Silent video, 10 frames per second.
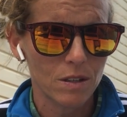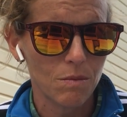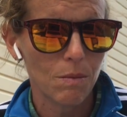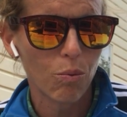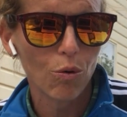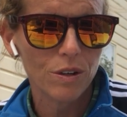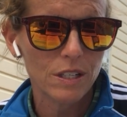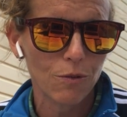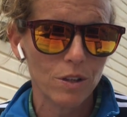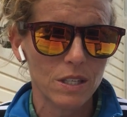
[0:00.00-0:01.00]
important
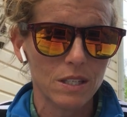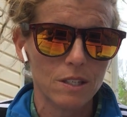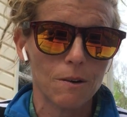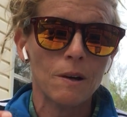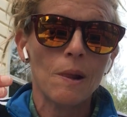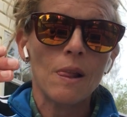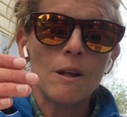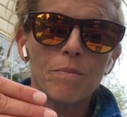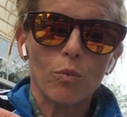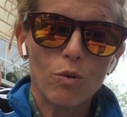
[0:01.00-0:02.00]
differences. So
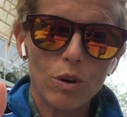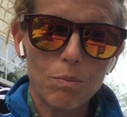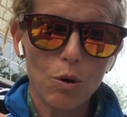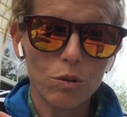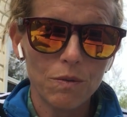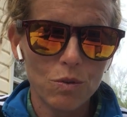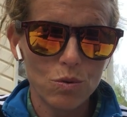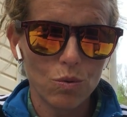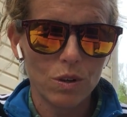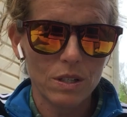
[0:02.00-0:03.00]
we read both of those
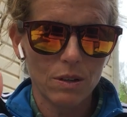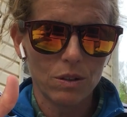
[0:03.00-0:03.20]
surahs.